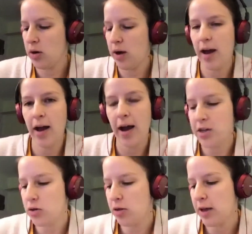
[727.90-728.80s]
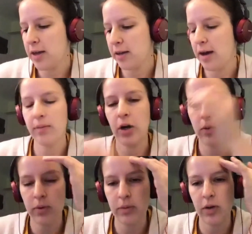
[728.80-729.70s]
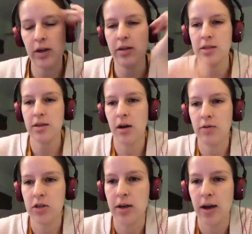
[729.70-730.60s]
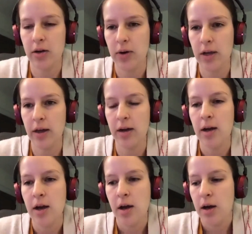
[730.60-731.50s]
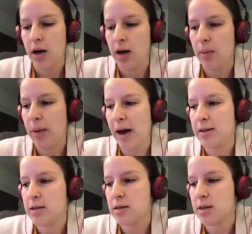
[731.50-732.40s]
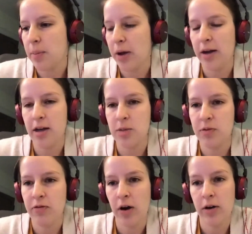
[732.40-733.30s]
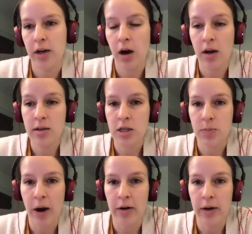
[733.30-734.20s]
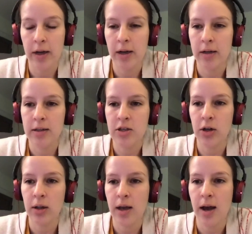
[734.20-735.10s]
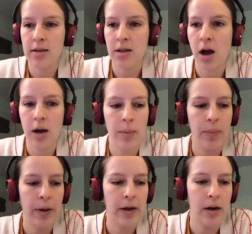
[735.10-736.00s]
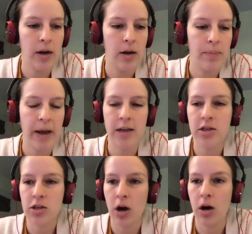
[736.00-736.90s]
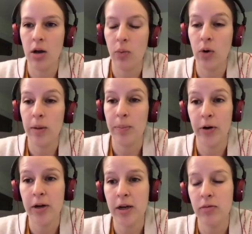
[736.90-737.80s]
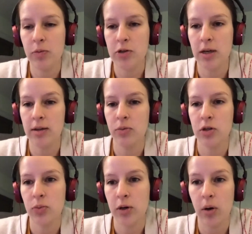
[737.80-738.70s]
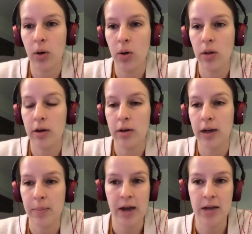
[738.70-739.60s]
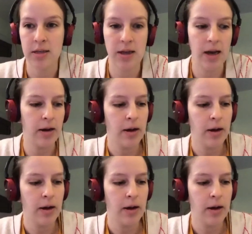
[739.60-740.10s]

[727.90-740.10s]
I do think that, well, what Ethan said, obviously I agree that Biden's campaign has been very uninspiring and certainly has not been based on what Bernie represented, which were all the campaigns that